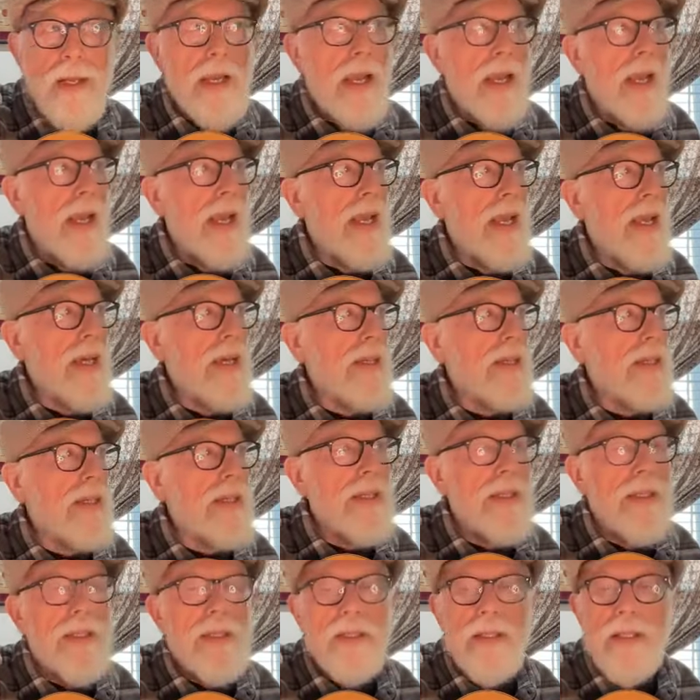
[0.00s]
And
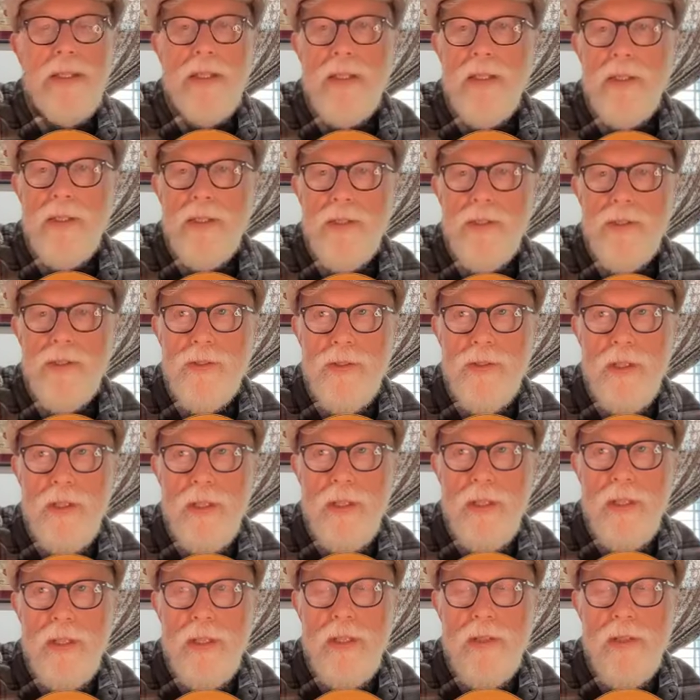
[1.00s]
it is
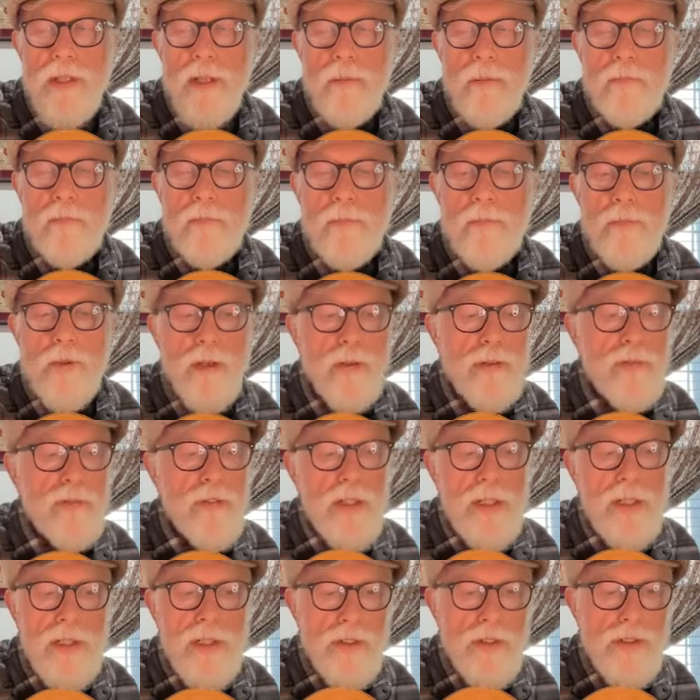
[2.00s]
the
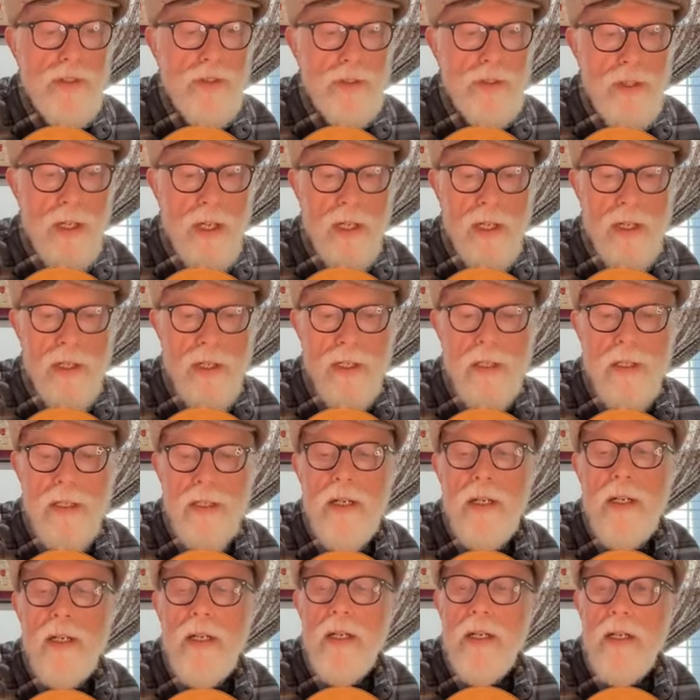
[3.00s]
perfect song
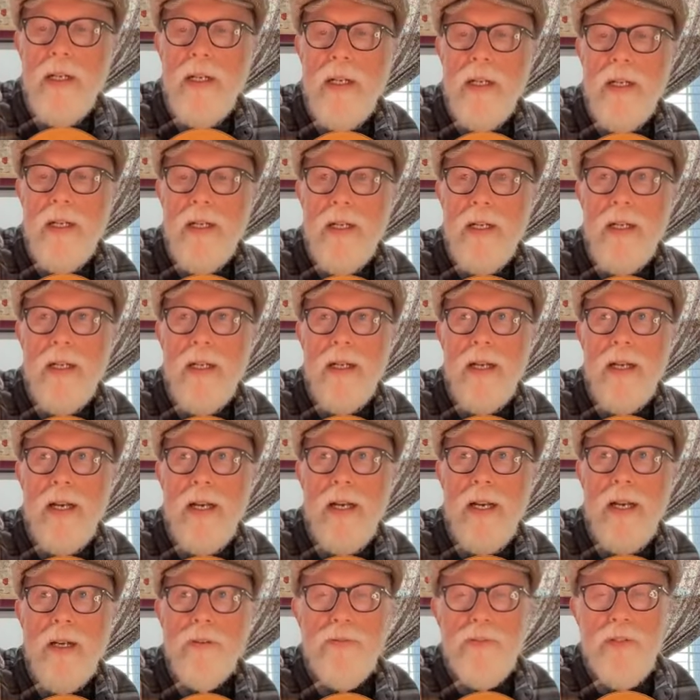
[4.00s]

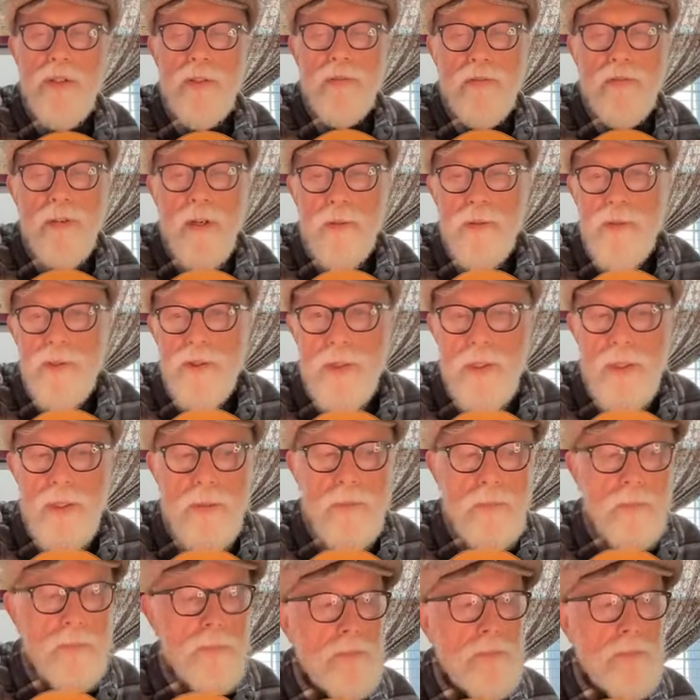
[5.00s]
of devotion